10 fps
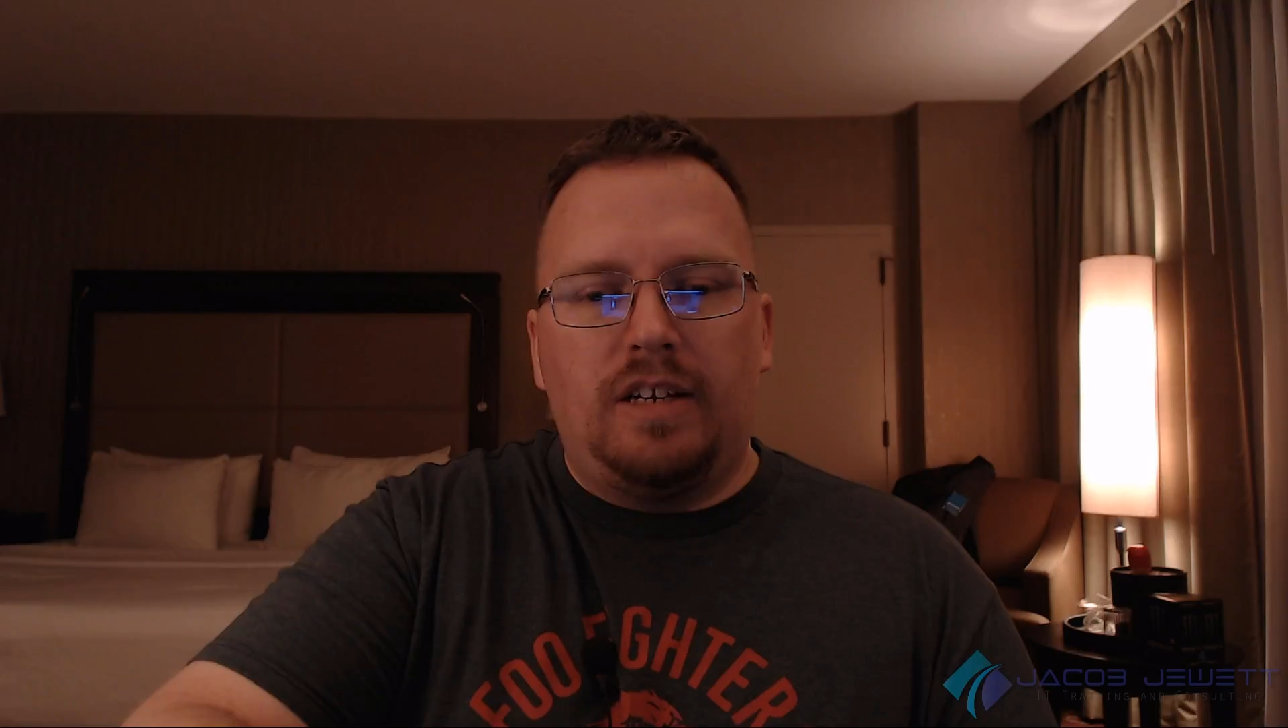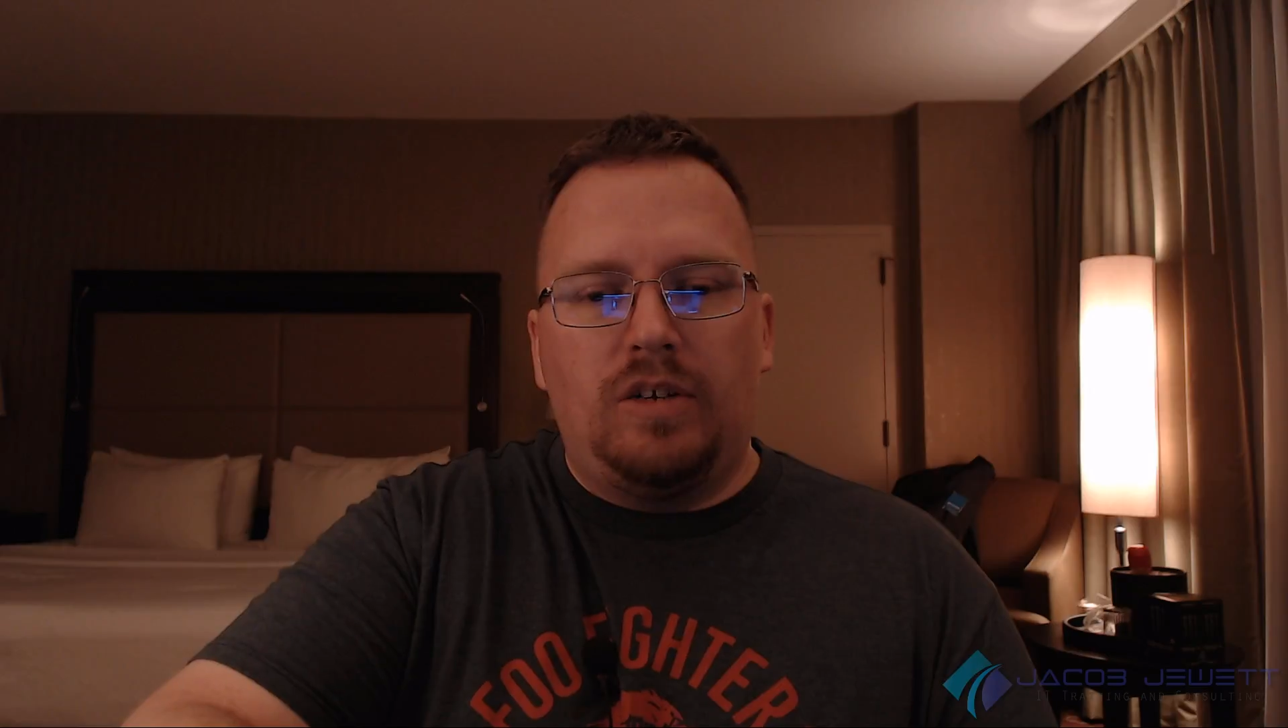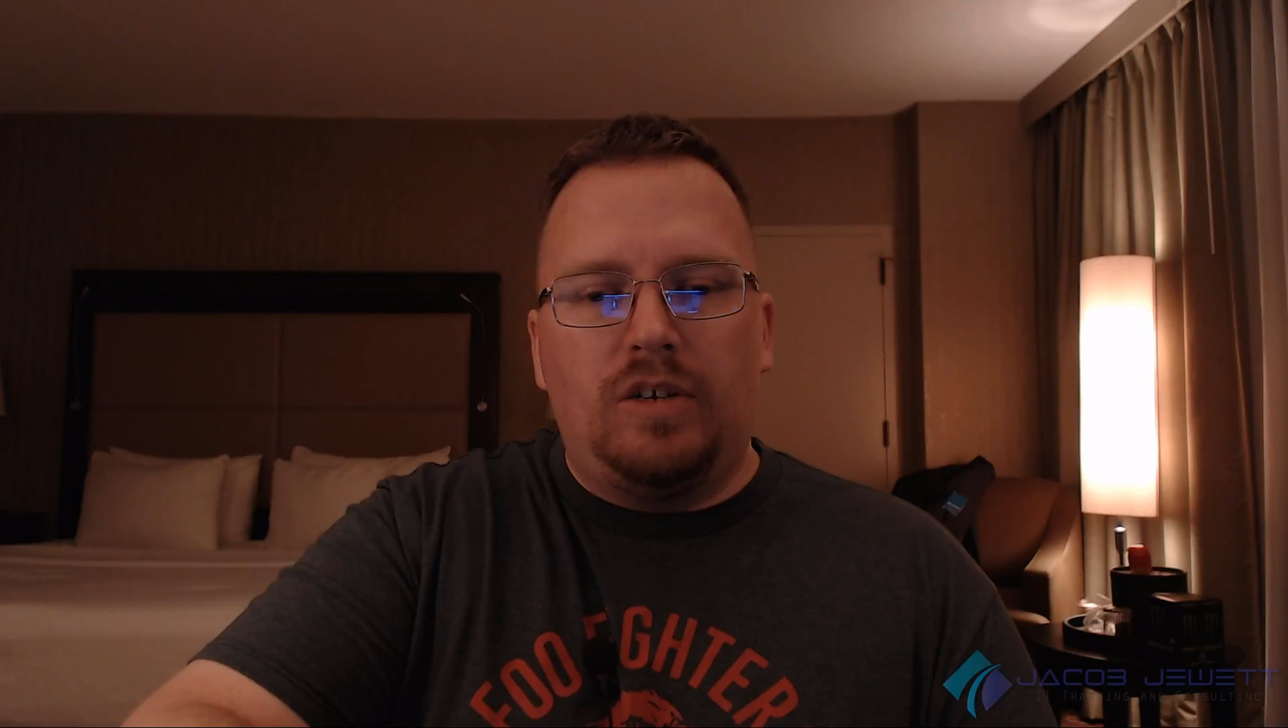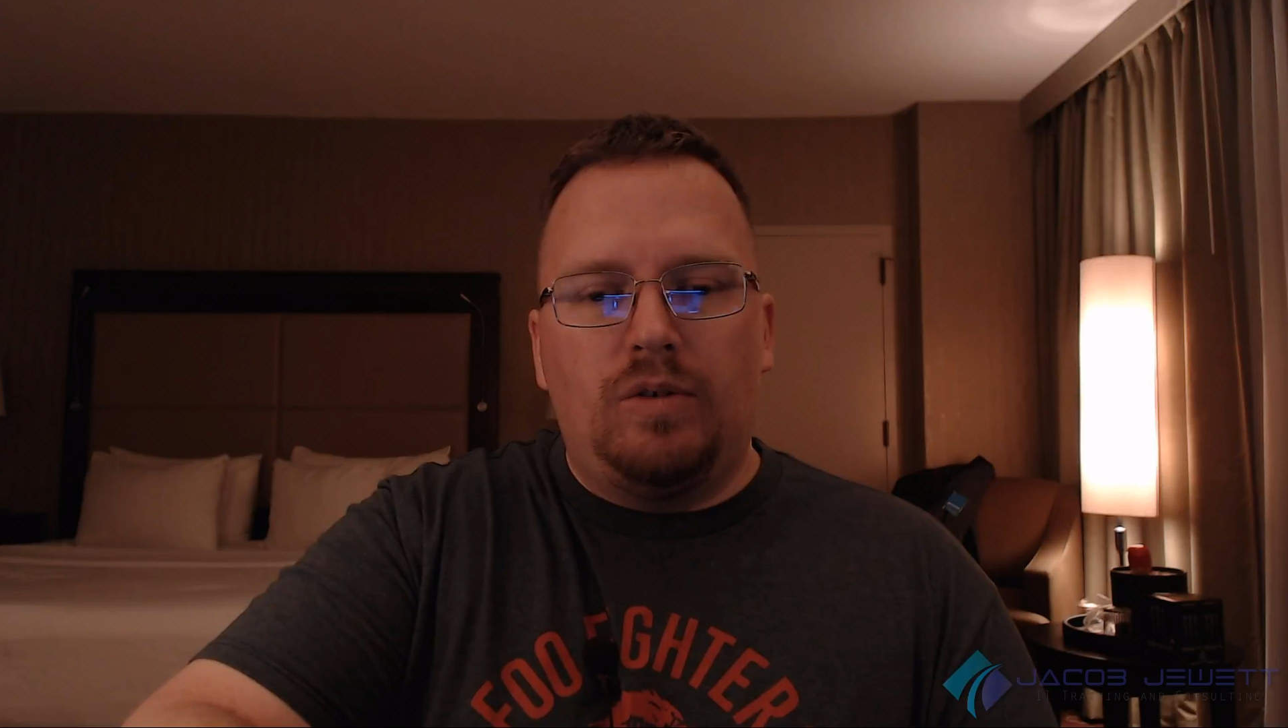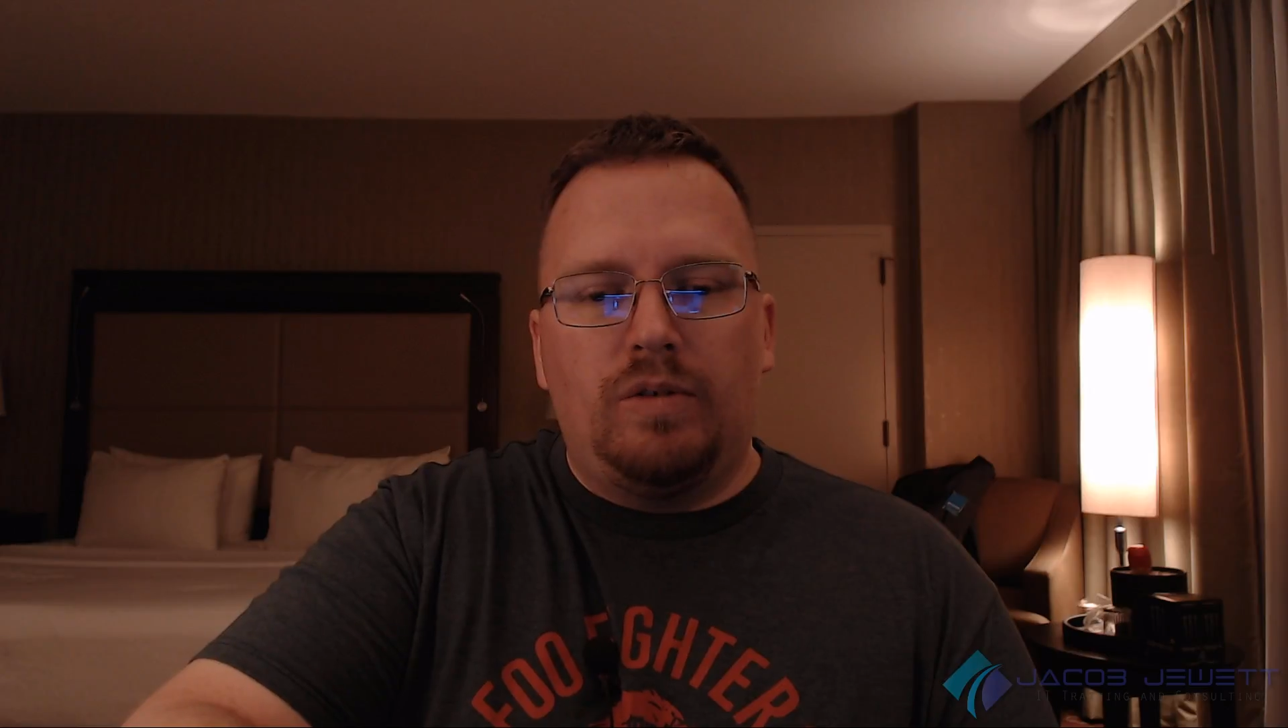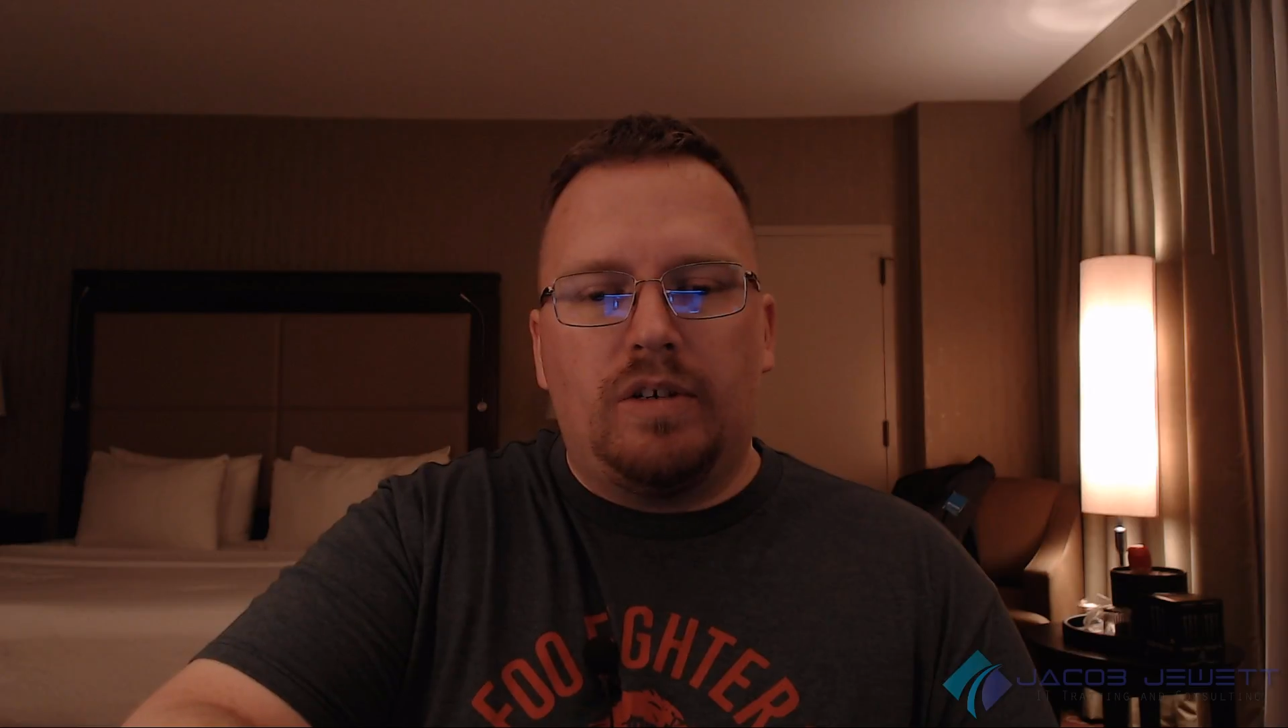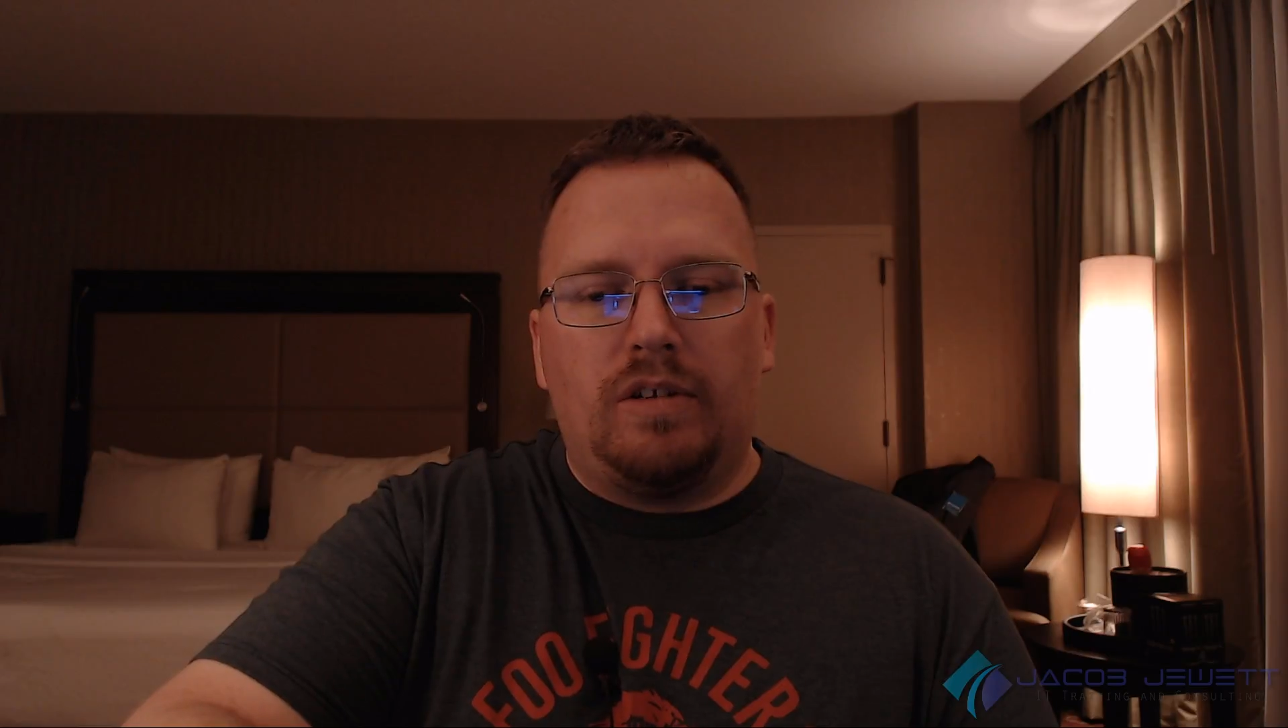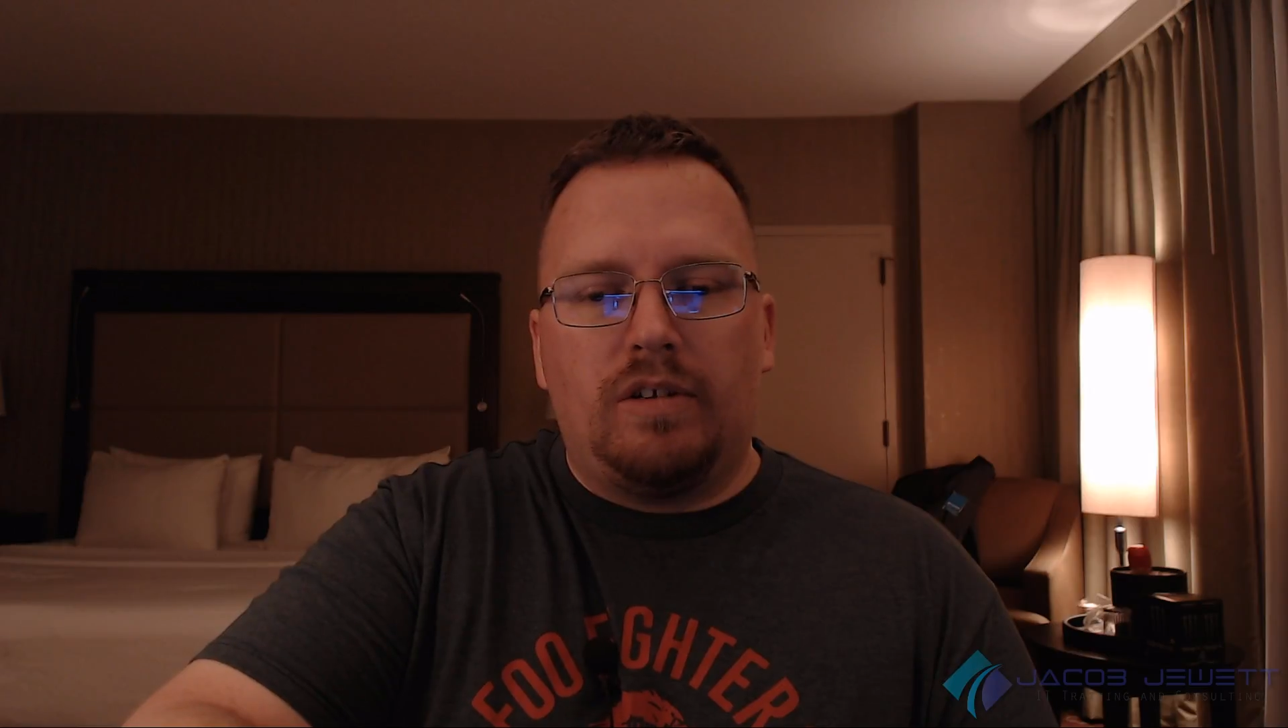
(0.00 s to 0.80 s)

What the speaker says: new and all